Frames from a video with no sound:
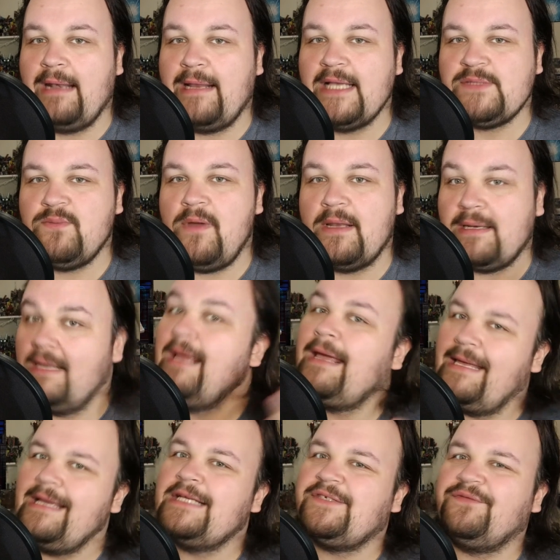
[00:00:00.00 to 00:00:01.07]
And guess what?
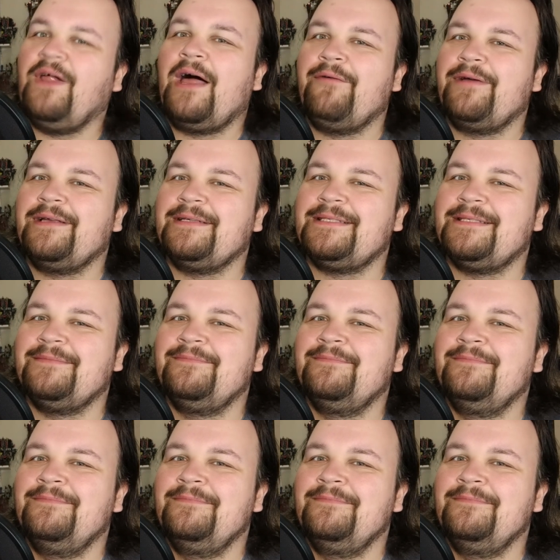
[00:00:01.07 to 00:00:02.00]
He is Flywheels.